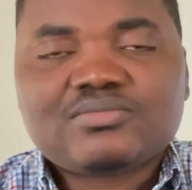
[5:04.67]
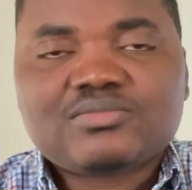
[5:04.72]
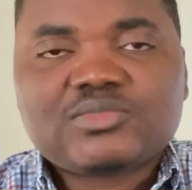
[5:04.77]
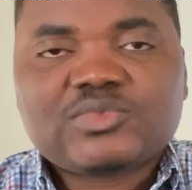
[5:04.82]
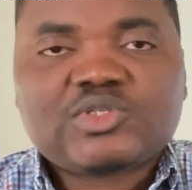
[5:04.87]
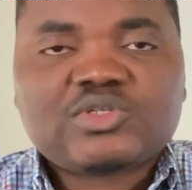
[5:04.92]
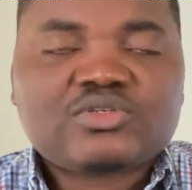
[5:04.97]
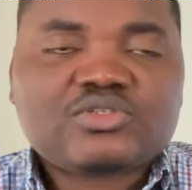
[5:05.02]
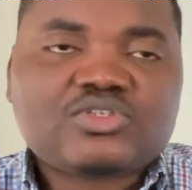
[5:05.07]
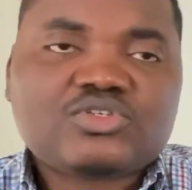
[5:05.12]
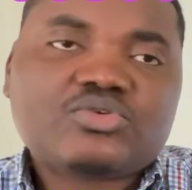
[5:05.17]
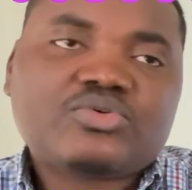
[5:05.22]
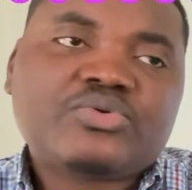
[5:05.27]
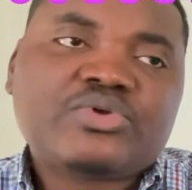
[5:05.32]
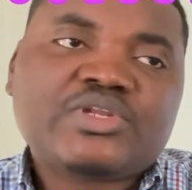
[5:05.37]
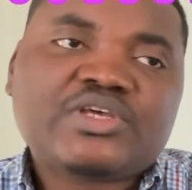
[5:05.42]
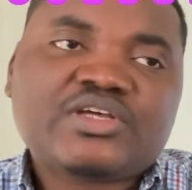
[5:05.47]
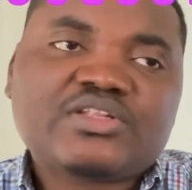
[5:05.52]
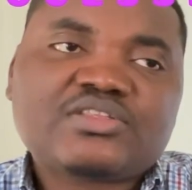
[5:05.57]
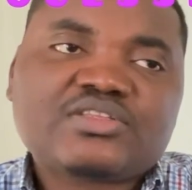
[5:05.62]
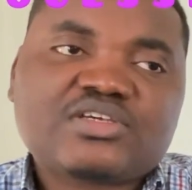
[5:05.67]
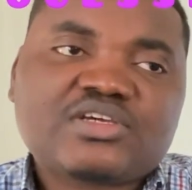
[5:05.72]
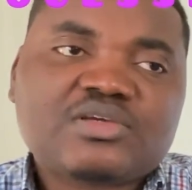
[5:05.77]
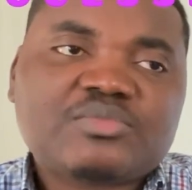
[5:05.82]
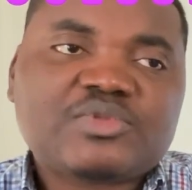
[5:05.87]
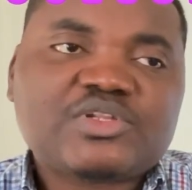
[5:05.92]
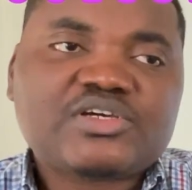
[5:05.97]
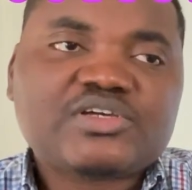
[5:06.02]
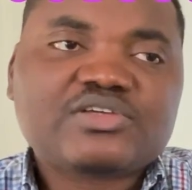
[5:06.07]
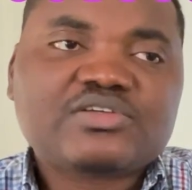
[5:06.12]
Don't joke with their
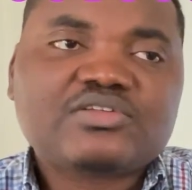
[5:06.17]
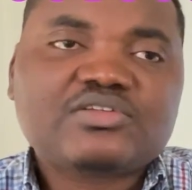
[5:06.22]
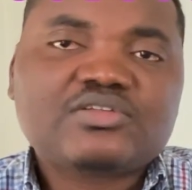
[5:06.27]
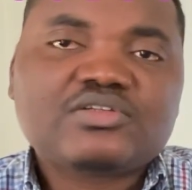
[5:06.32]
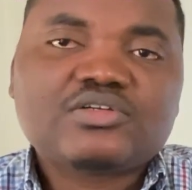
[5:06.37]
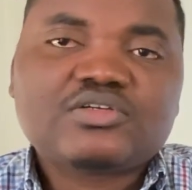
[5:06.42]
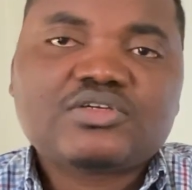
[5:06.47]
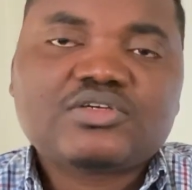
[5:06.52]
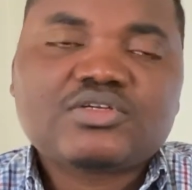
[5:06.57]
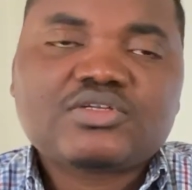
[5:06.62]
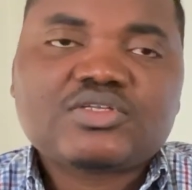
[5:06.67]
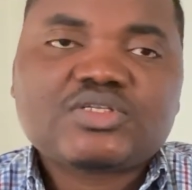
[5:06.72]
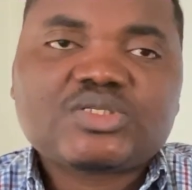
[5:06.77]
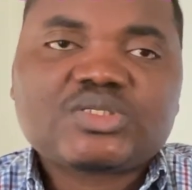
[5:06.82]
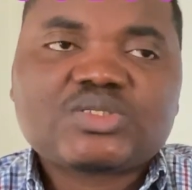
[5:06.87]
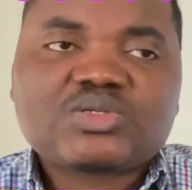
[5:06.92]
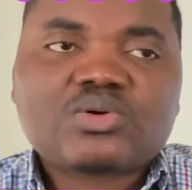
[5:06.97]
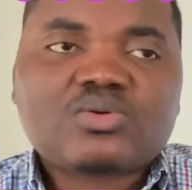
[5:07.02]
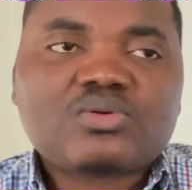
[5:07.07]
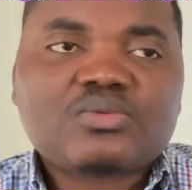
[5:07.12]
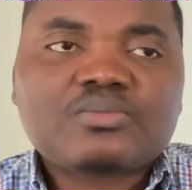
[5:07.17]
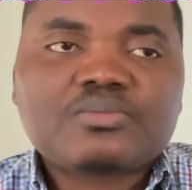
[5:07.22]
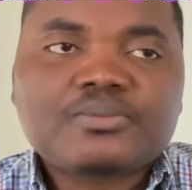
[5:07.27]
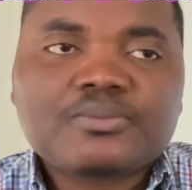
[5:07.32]
timeline. So